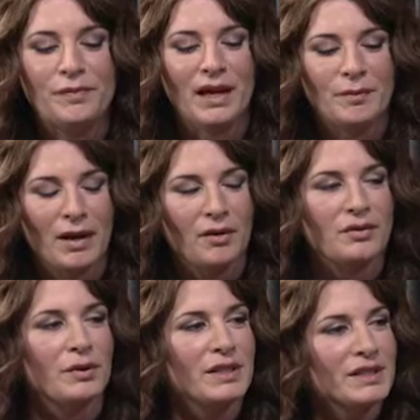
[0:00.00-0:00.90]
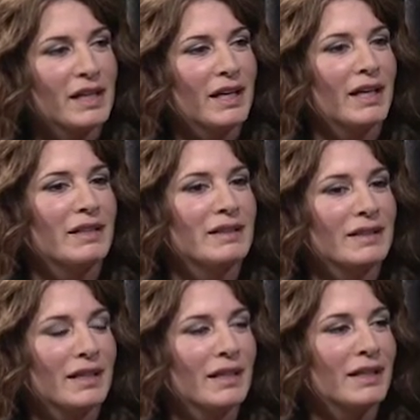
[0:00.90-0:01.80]
uh -huh. mouth noise. Uh -huh. And
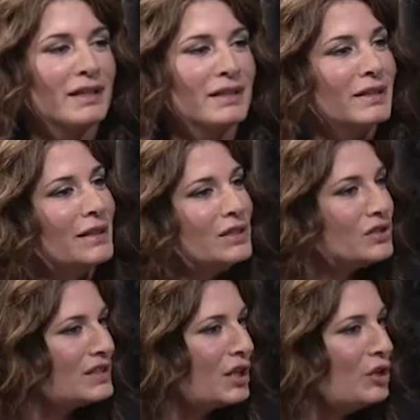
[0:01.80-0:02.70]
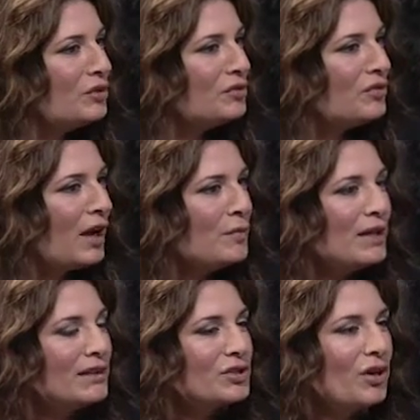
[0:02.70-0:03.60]
uh, so that's how you can find me
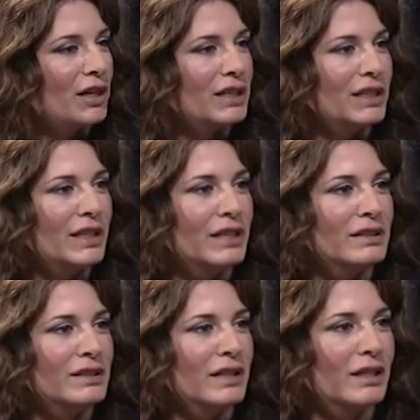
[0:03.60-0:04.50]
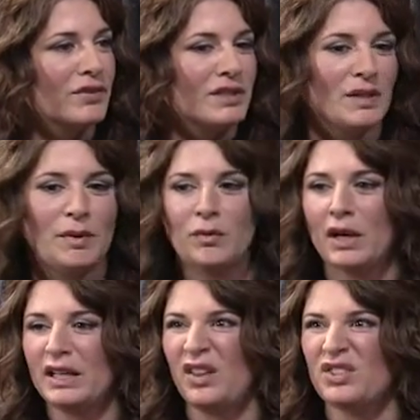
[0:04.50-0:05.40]
electronically. And uh, if you see me
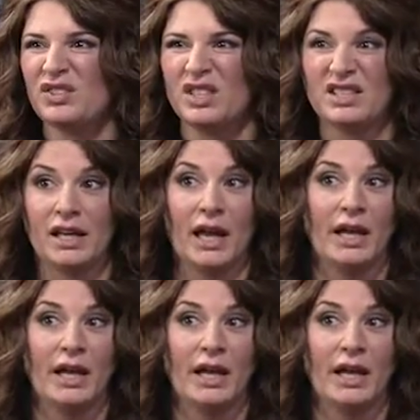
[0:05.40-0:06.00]
walking down the street, say